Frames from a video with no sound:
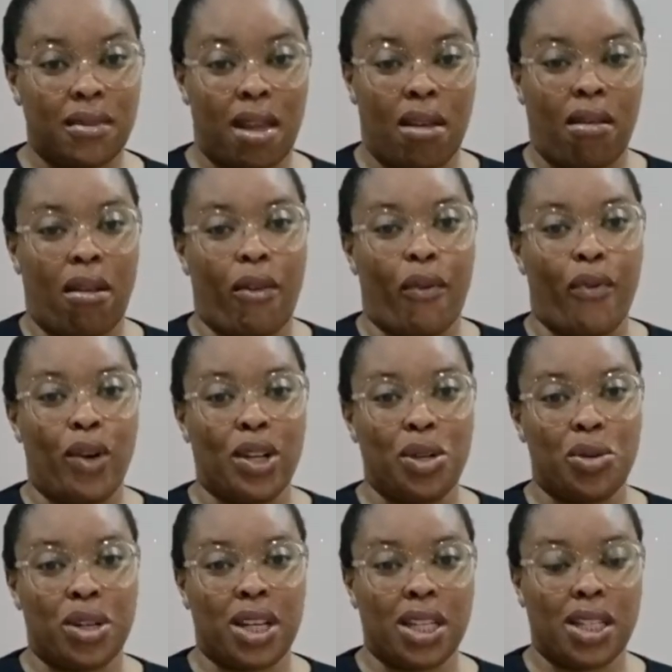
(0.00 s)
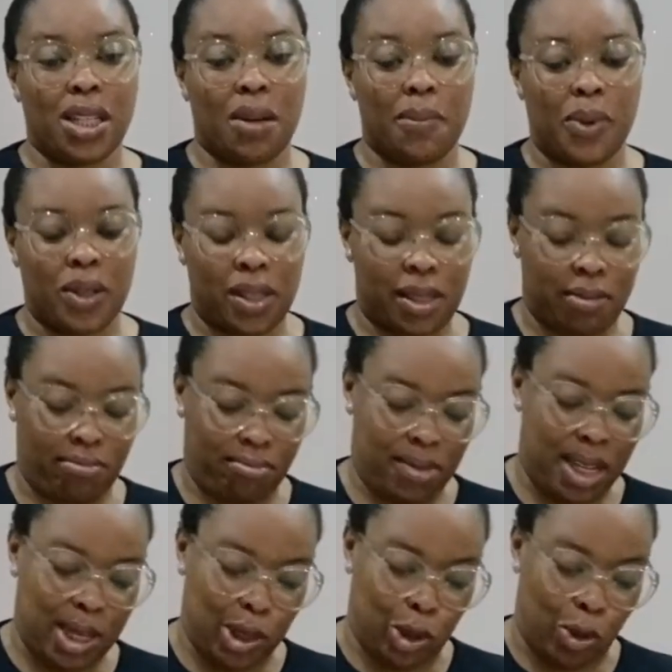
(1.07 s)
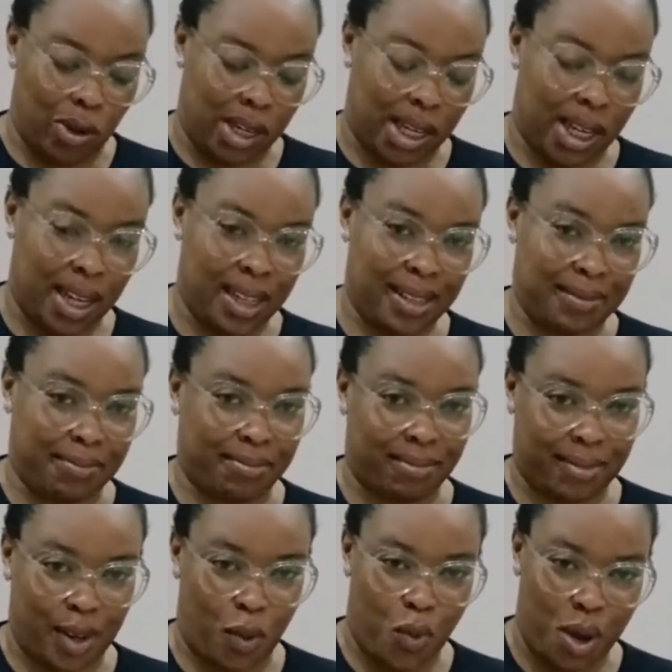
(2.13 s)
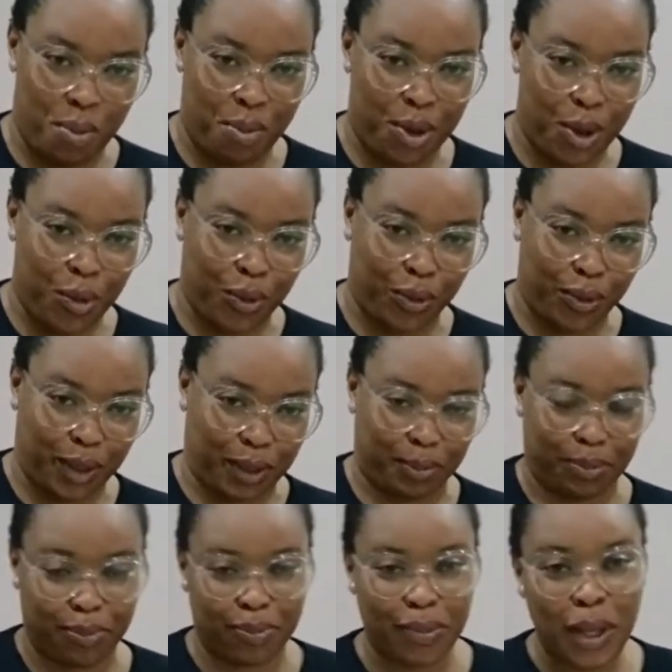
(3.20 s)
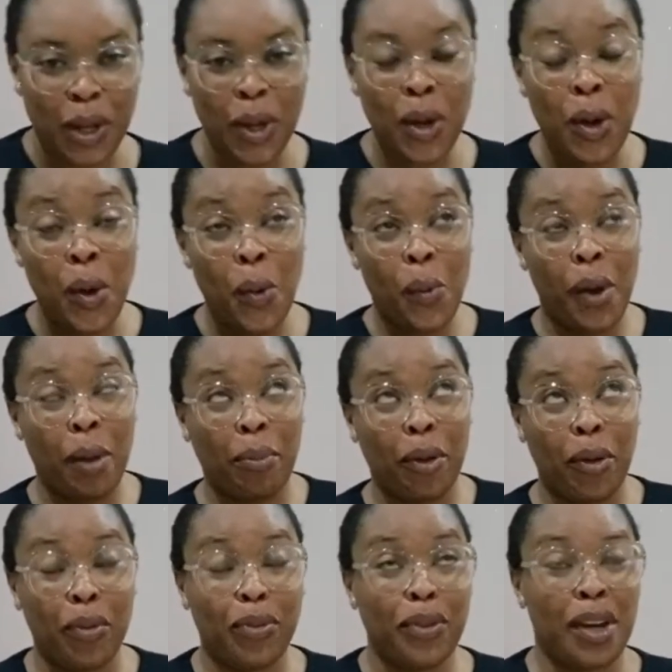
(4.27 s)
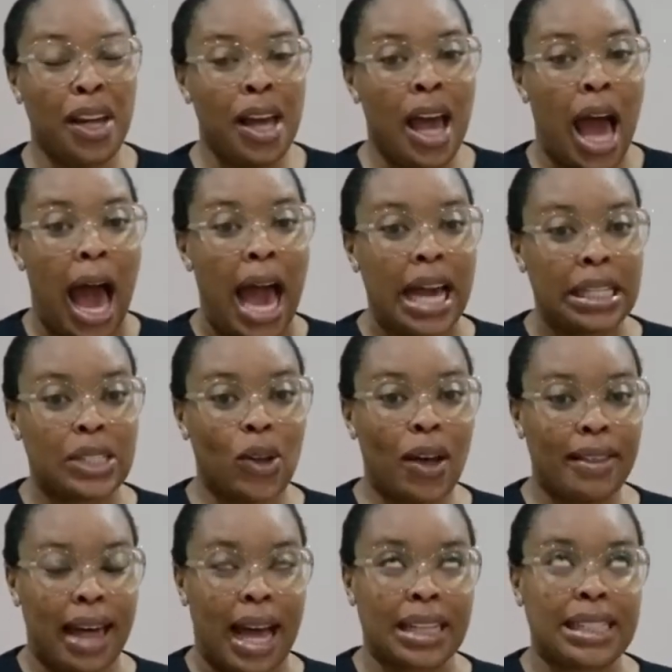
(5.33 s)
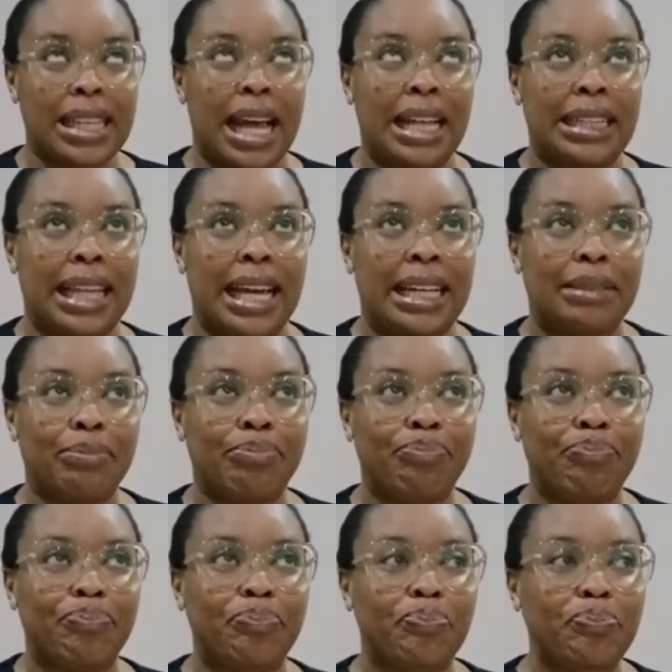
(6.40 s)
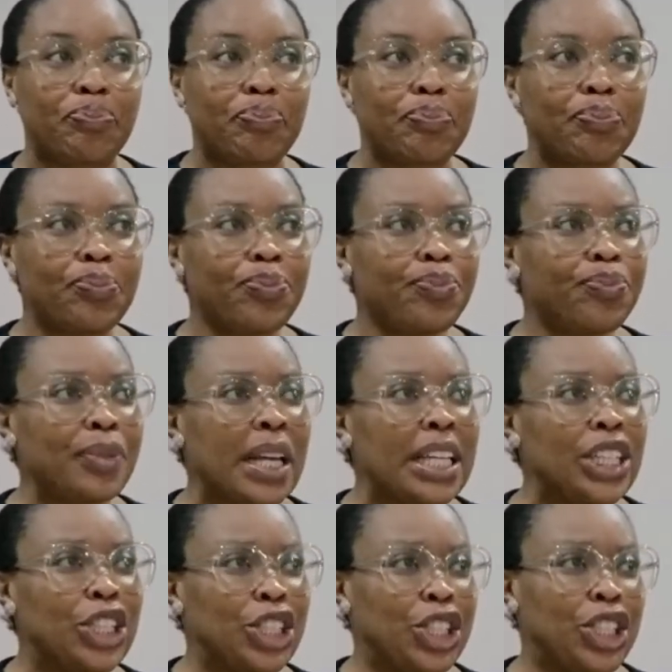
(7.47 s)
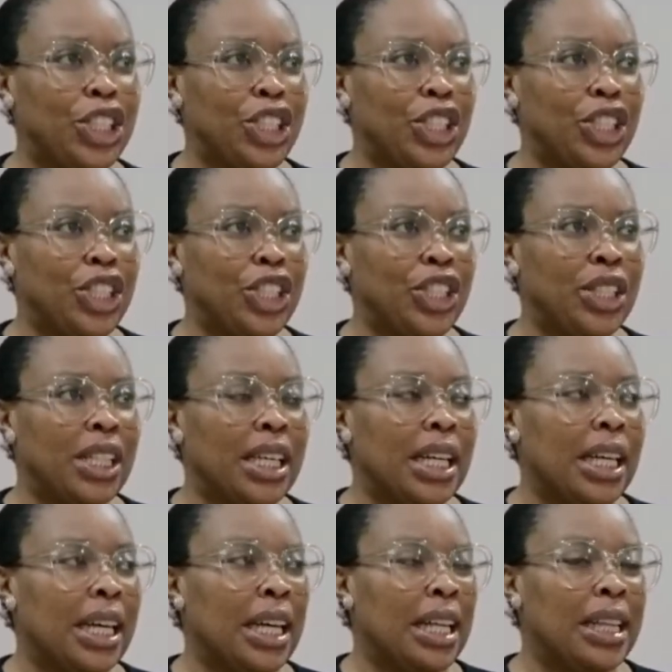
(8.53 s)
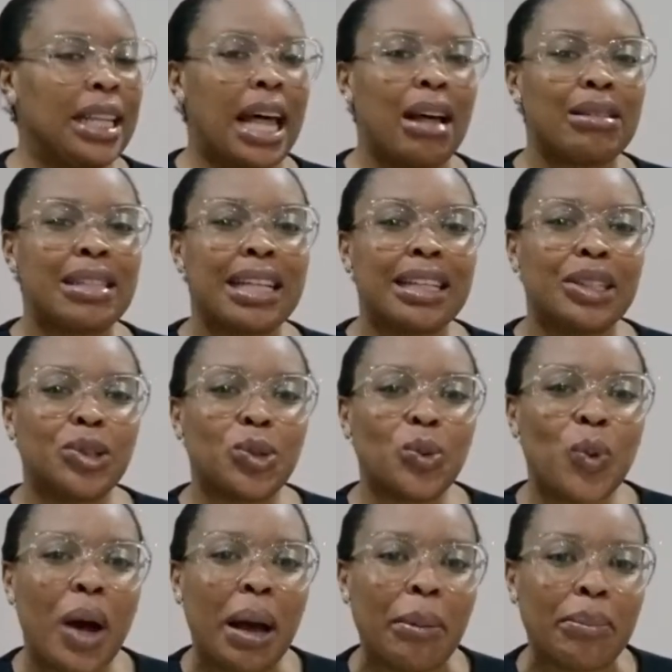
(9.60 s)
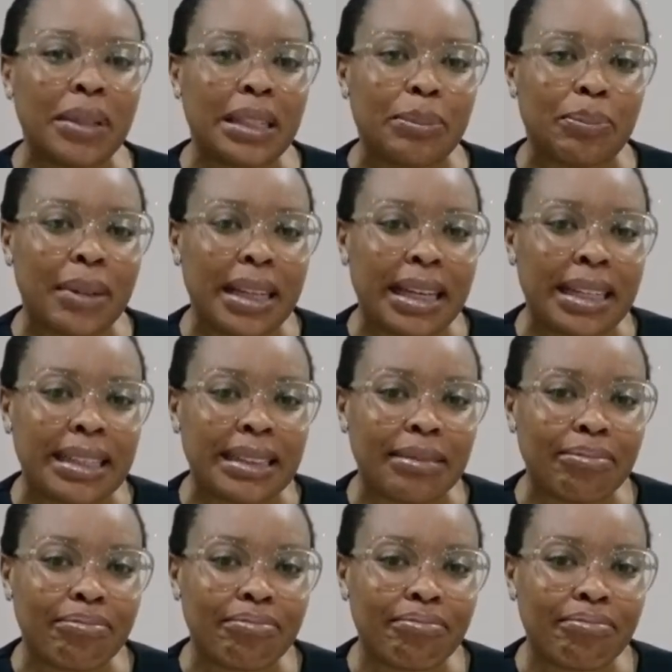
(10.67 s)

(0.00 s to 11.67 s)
for the occasion, but it's okay. We move. I saw that, and then she now said they should go and be playing